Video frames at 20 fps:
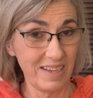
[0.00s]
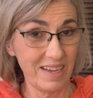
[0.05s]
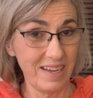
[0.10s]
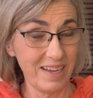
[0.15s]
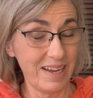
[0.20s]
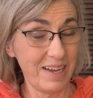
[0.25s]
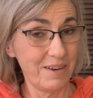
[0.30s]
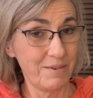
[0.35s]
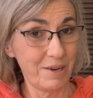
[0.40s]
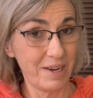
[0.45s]

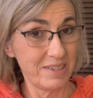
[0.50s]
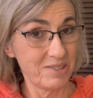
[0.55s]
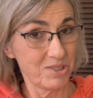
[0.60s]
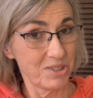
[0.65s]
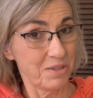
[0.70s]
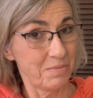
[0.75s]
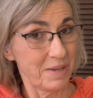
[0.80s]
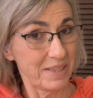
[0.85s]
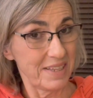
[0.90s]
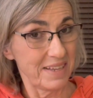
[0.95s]
I'm not sure
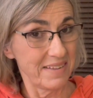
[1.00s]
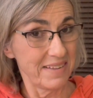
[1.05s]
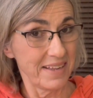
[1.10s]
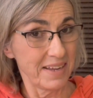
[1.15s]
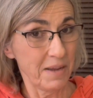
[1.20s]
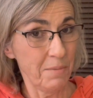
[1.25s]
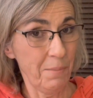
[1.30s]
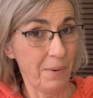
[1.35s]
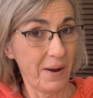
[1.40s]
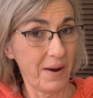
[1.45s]
about that
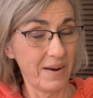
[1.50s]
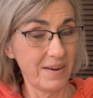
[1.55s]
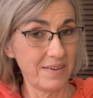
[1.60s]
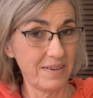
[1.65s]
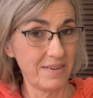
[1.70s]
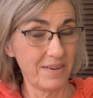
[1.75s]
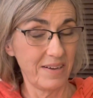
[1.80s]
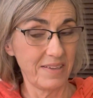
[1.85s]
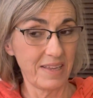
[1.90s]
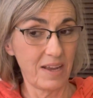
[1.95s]
second part
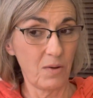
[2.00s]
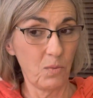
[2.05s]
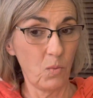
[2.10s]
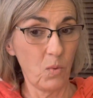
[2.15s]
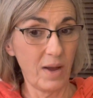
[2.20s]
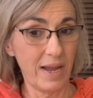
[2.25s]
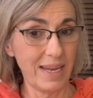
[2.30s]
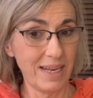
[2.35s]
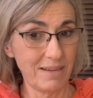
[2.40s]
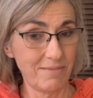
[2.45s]
during that
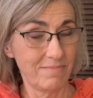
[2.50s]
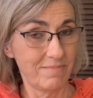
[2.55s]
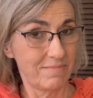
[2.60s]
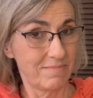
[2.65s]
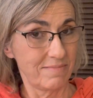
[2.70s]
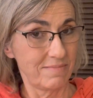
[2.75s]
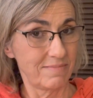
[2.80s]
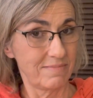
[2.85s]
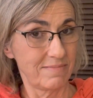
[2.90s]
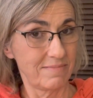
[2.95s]
one,
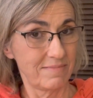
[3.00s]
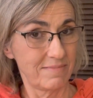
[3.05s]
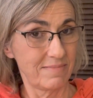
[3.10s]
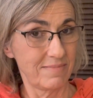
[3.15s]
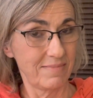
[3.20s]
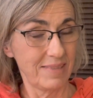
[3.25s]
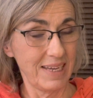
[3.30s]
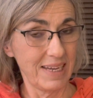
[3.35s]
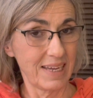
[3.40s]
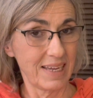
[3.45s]

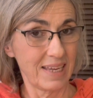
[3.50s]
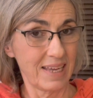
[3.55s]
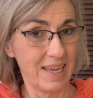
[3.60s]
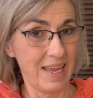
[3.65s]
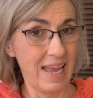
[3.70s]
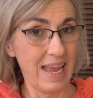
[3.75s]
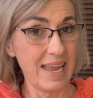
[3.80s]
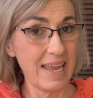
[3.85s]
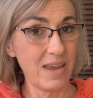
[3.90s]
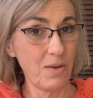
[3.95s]
like,
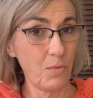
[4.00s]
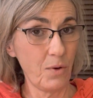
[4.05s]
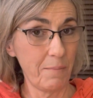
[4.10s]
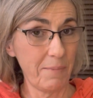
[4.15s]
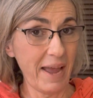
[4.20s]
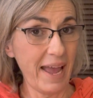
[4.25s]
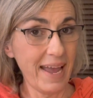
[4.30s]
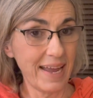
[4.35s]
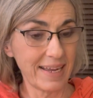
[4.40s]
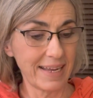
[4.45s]
hey, we're
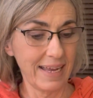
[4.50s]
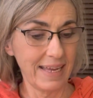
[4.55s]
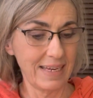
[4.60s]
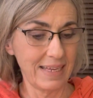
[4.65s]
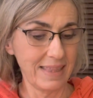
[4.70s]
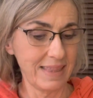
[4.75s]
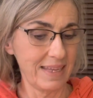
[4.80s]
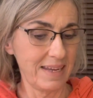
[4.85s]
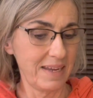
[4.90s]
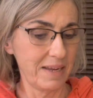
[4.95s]
back kind
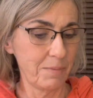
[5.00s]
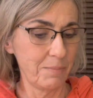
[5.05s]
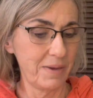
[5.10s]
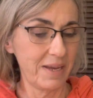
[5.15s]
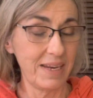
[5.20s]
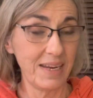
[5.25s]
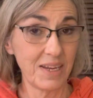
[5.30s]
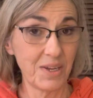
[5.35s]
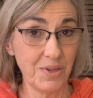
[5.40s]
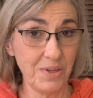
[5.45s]
of thing,
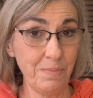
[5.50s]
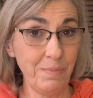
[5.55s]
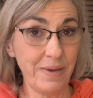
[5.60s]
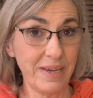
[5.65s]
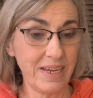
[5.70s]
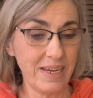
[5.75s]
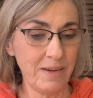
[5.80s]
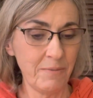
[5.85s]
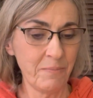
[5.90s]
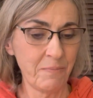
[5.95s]
but it could
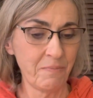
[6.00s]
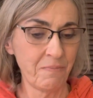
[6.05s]
be.